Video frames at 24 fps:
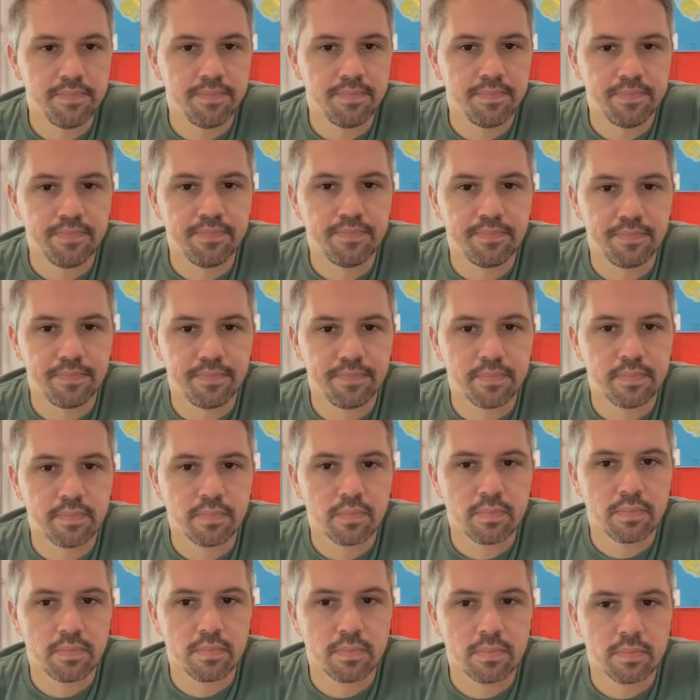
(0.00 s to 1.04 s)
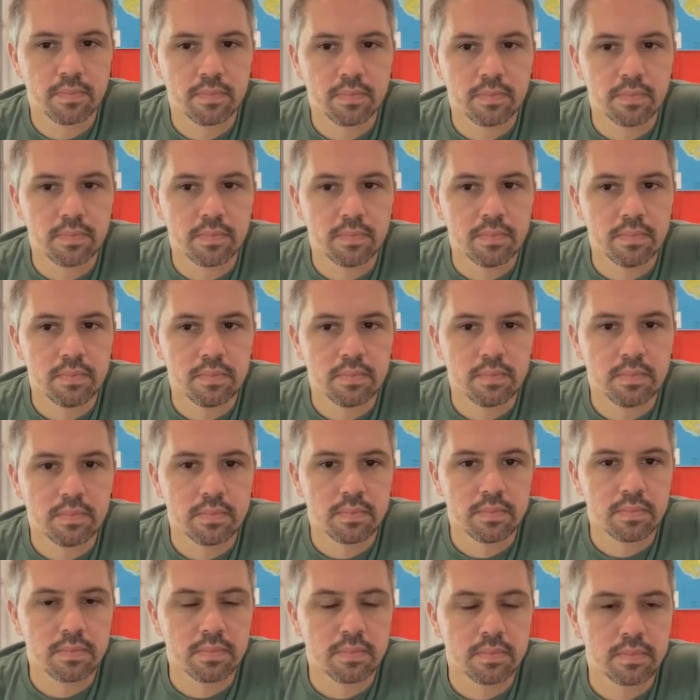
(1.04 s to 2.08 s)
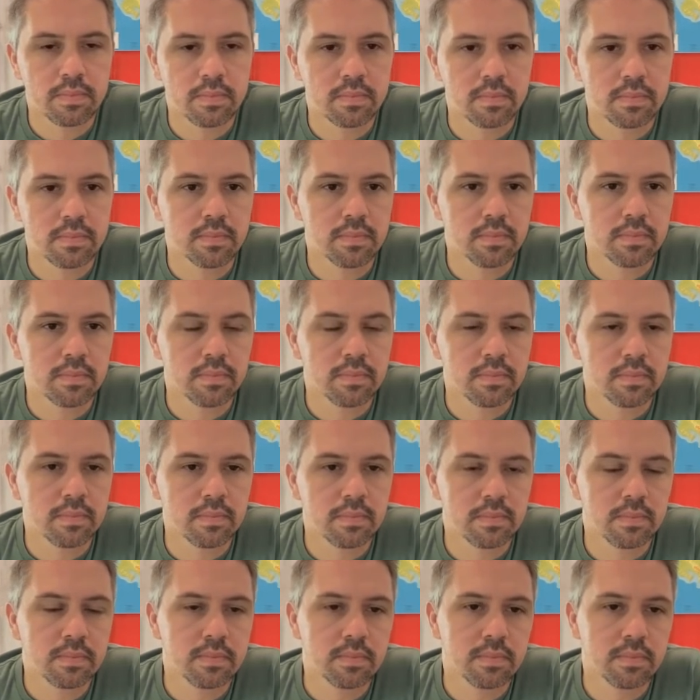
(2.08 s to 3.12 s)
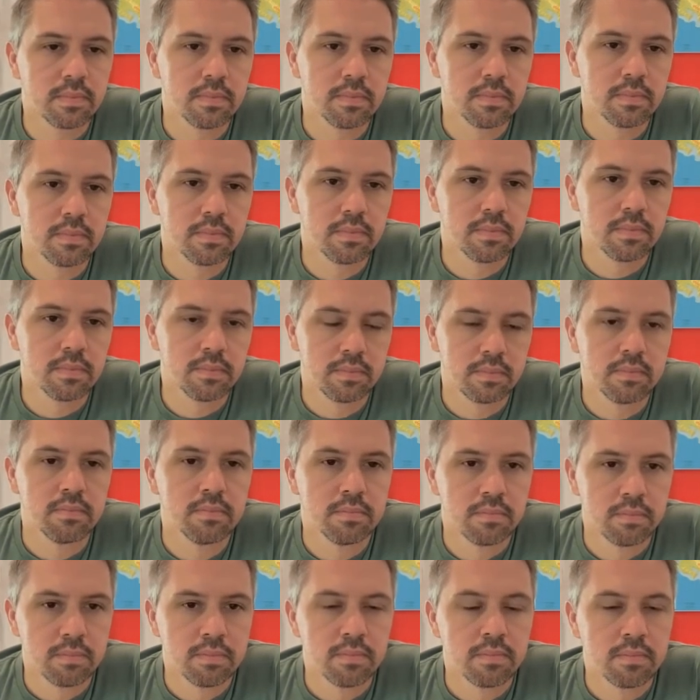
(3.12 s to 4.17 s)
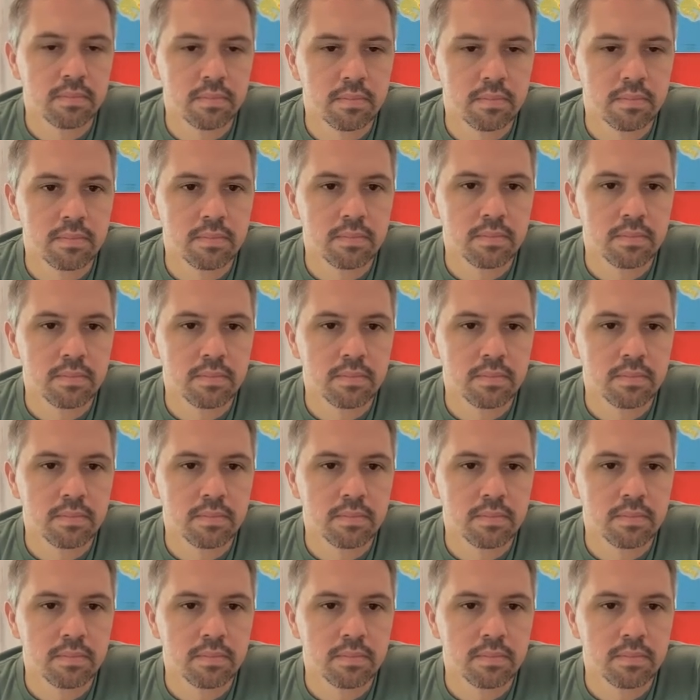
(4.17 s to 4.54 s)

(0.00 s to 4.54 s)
No words are spoken by the person on screen.